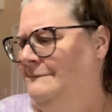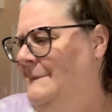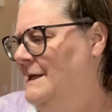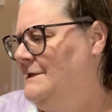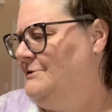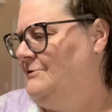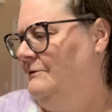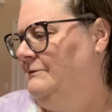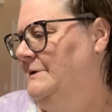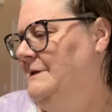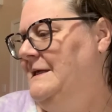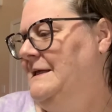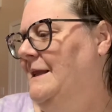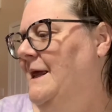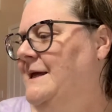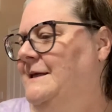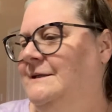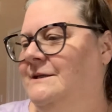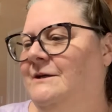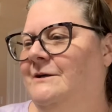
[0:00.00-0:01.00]
So I really
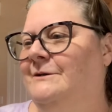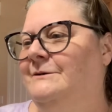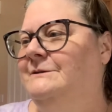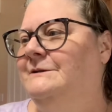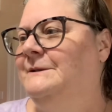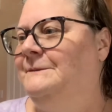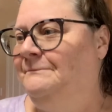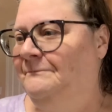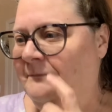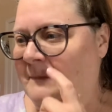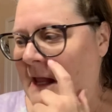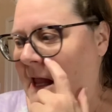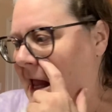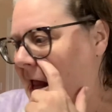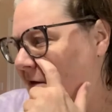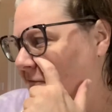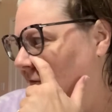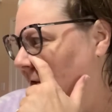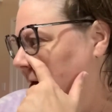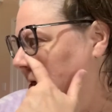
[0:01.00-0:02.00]
like those.
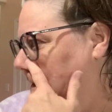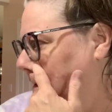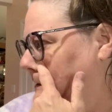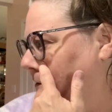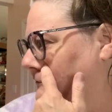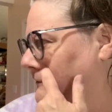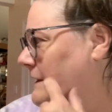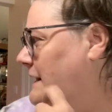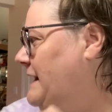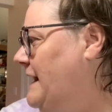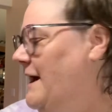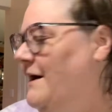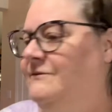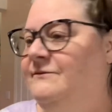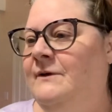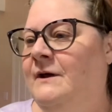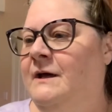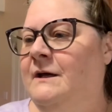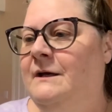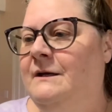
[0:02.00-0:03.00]
If I didn't already
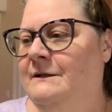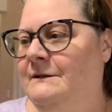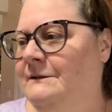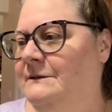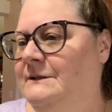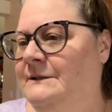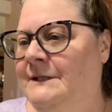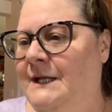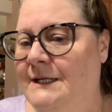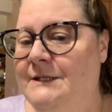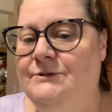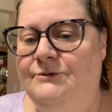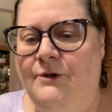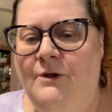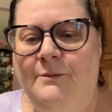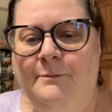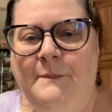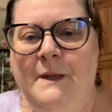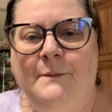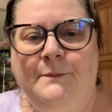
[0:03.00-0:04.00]
have a nice
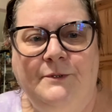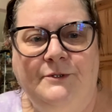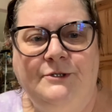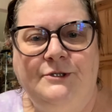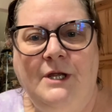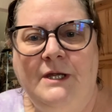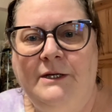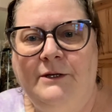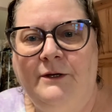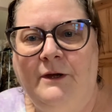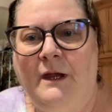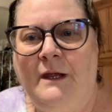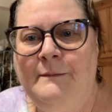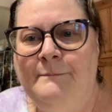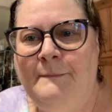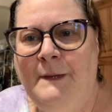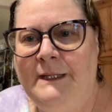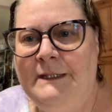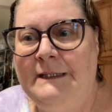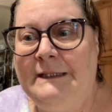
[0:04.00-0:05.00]
salt and pepper shaker, I
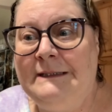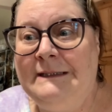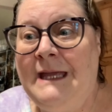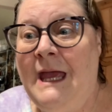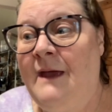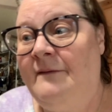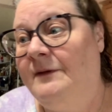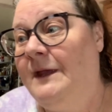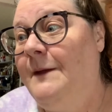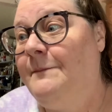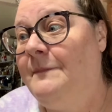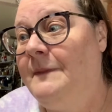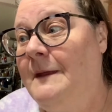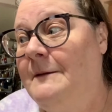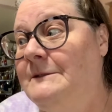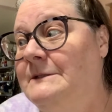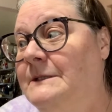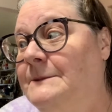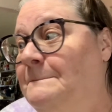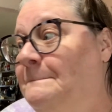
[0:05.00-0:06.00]
might have kept
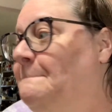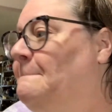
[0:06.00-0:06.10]
those.